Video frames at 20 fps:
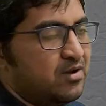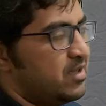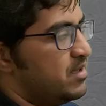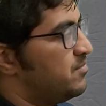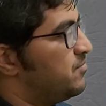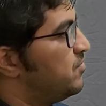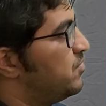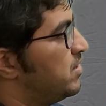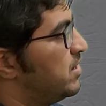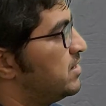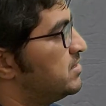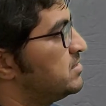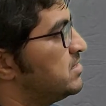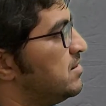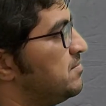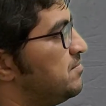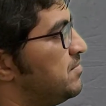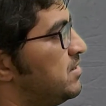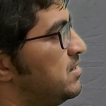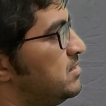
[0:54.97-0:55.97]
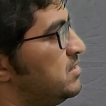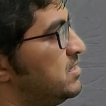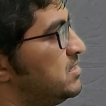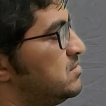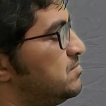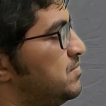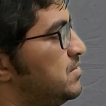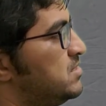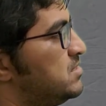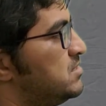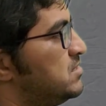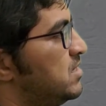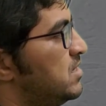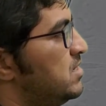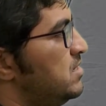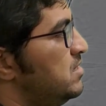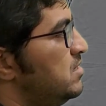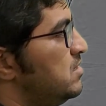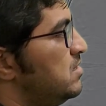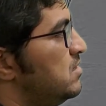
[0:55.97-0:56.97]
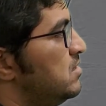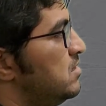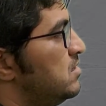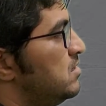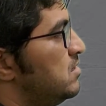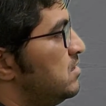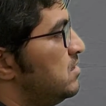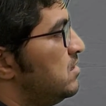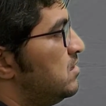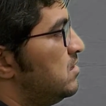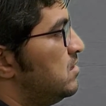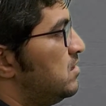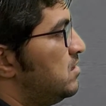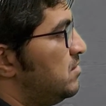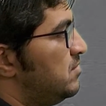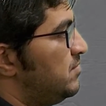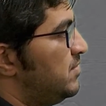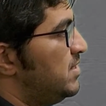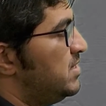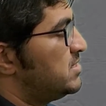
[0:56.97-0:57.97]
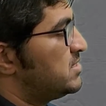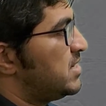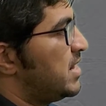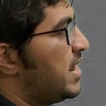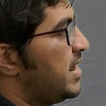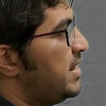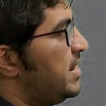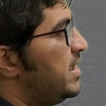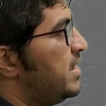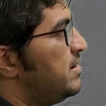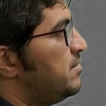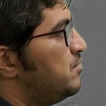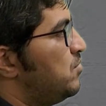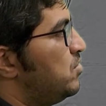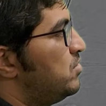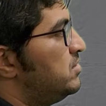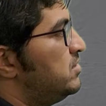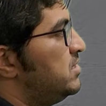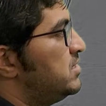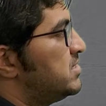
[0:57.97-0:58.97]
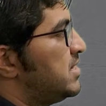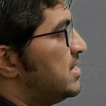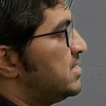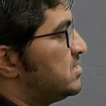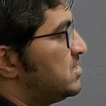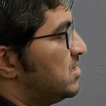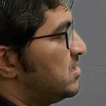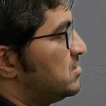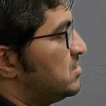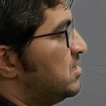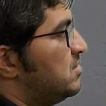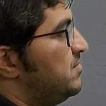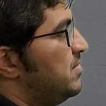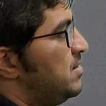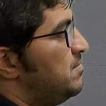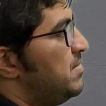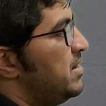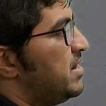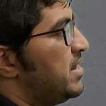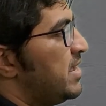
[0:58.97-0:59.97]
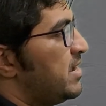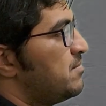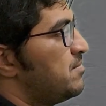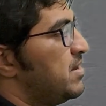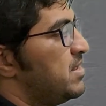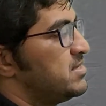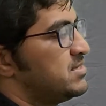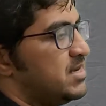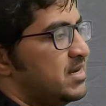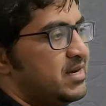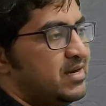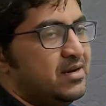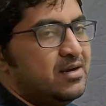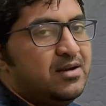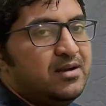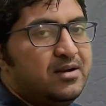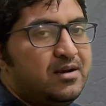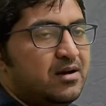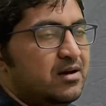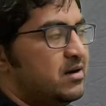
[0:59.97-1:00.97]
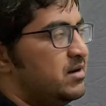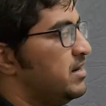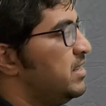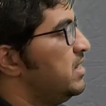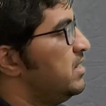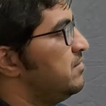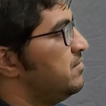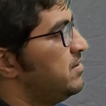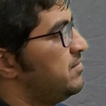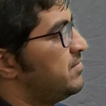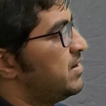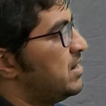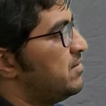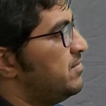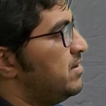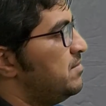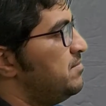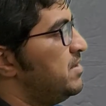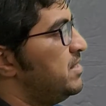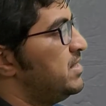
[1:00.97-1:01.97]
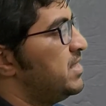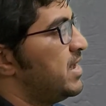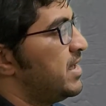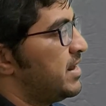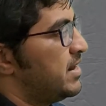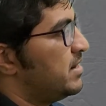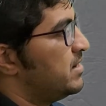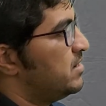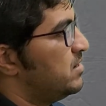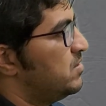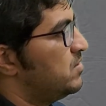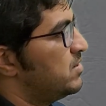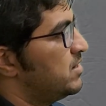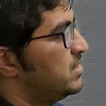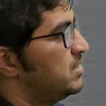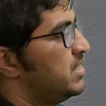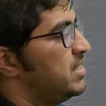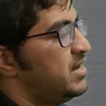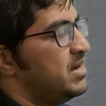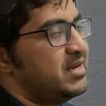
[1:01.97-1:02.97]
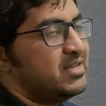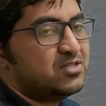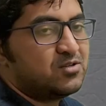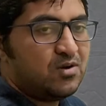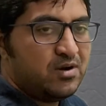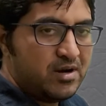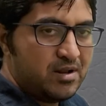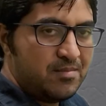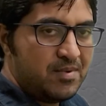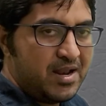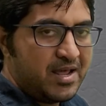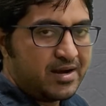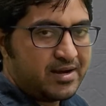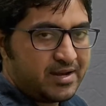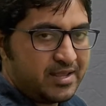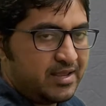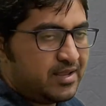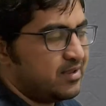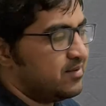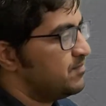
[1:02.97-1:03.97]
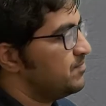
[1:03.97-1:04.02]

Okay, for example, this piston will slide and both the side suction will be take place and delivery valve will be there. Okay, then it is called double acting.